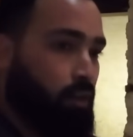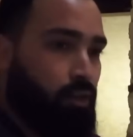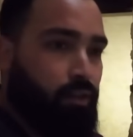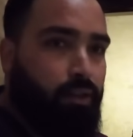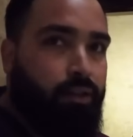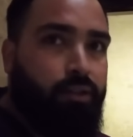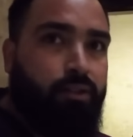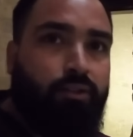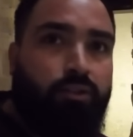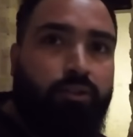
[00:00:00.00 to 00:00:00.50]

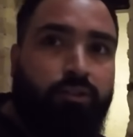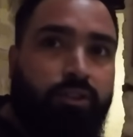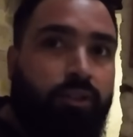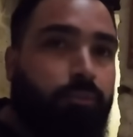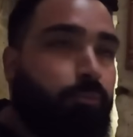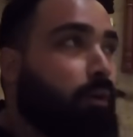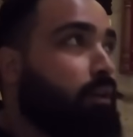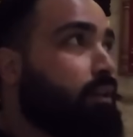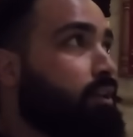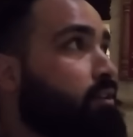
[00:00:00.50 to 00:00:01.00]
young adults,
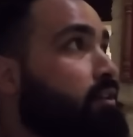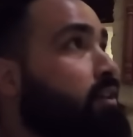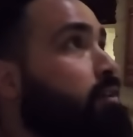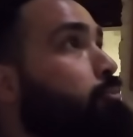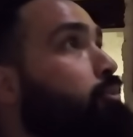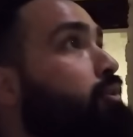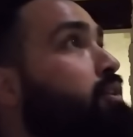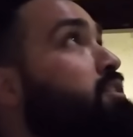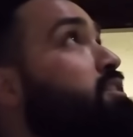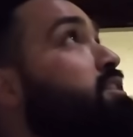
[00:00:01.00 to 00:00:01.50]
you probably don't
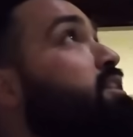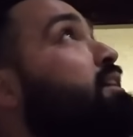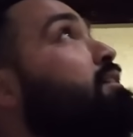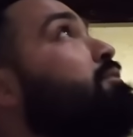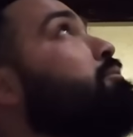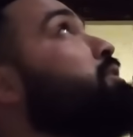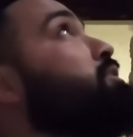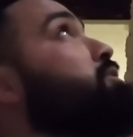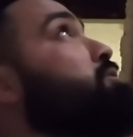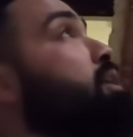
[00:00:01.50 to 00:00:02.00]
appreciate
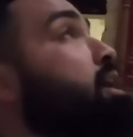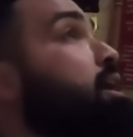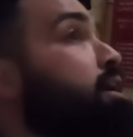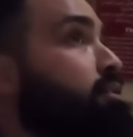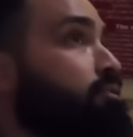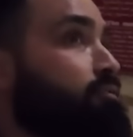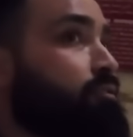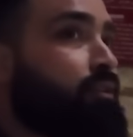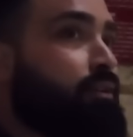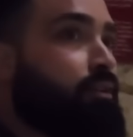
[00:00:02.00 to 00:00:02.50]
what you
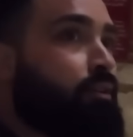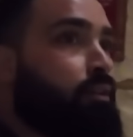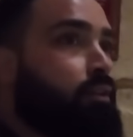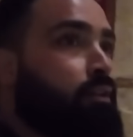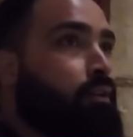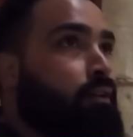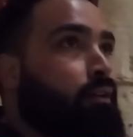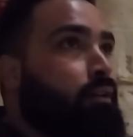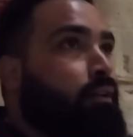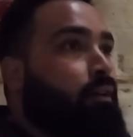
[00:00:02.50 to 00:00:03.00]
have
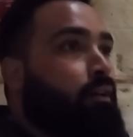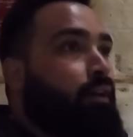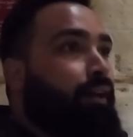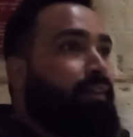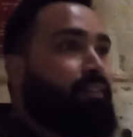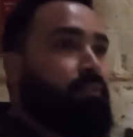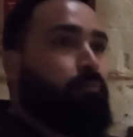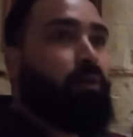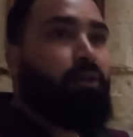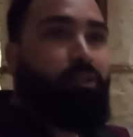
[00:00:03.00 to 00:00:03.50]

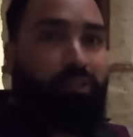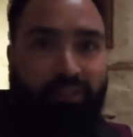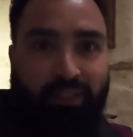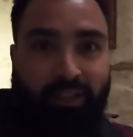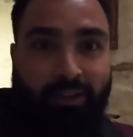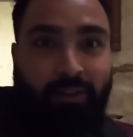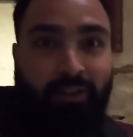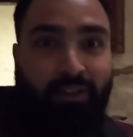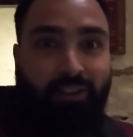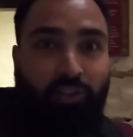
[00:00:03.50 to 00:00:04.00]
as much as
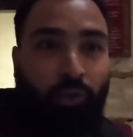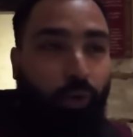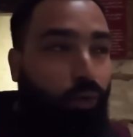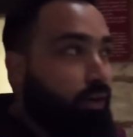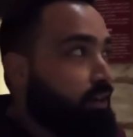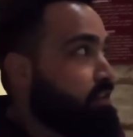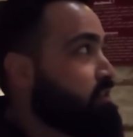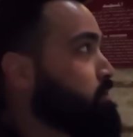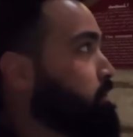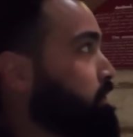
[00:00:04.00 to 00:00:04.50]
like a
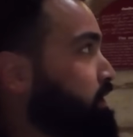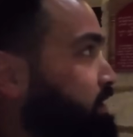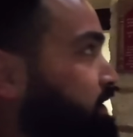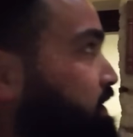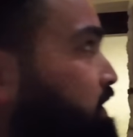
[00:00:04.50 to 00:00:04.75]
tourist when they